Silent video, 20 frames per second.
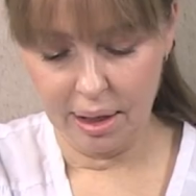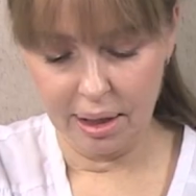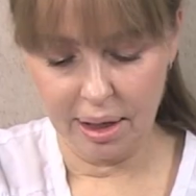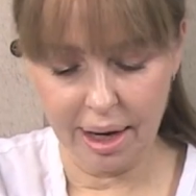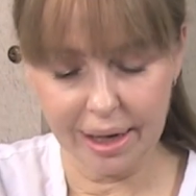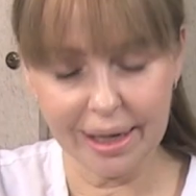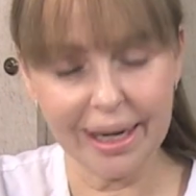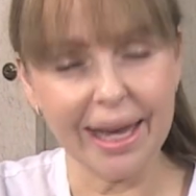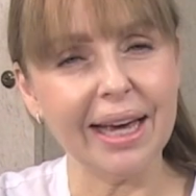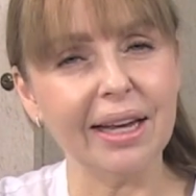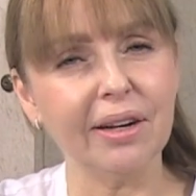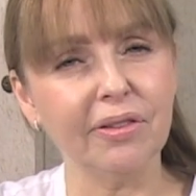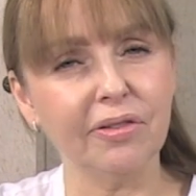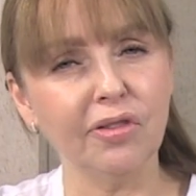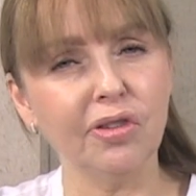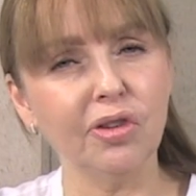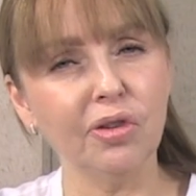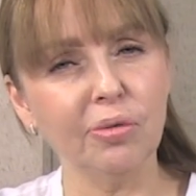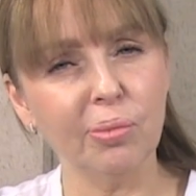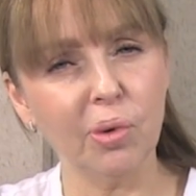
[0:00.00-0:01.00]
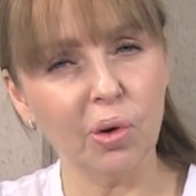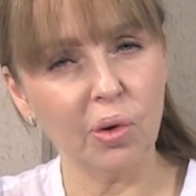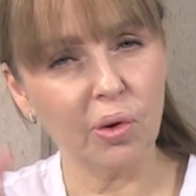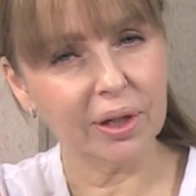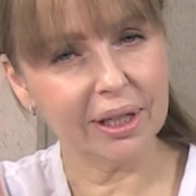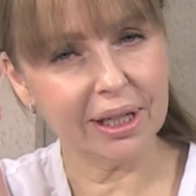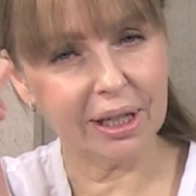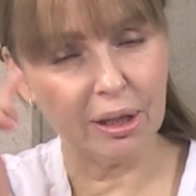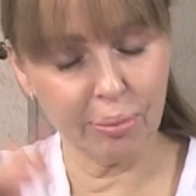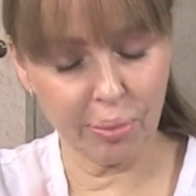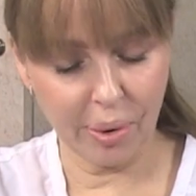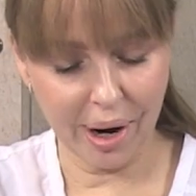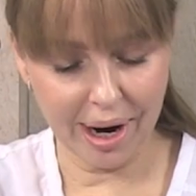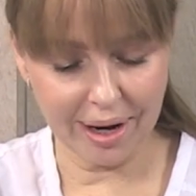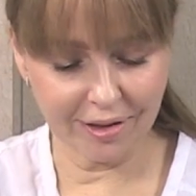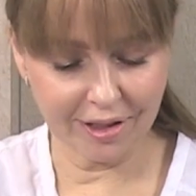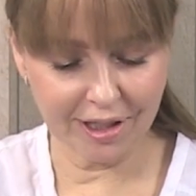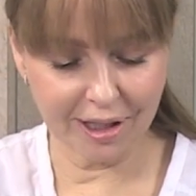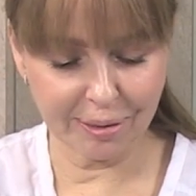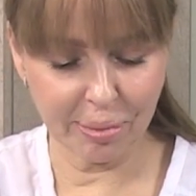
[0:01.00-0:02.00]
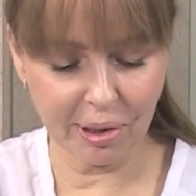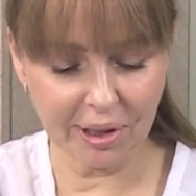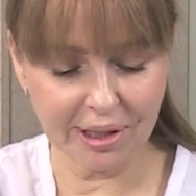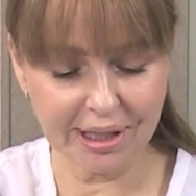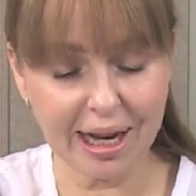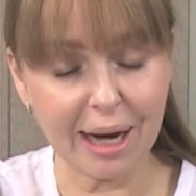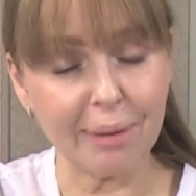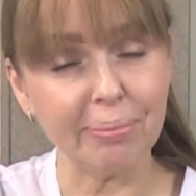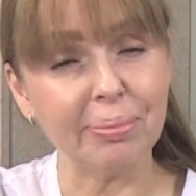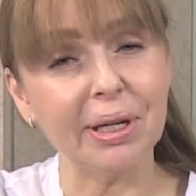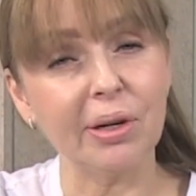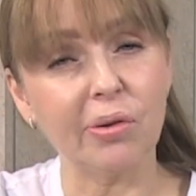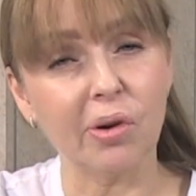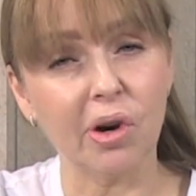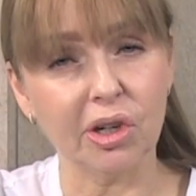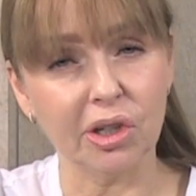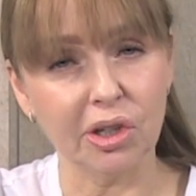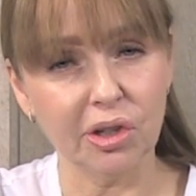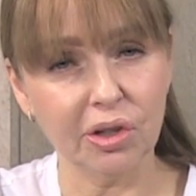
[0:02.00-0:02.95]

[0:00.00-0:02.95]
Laila had a few more little brown spots up here on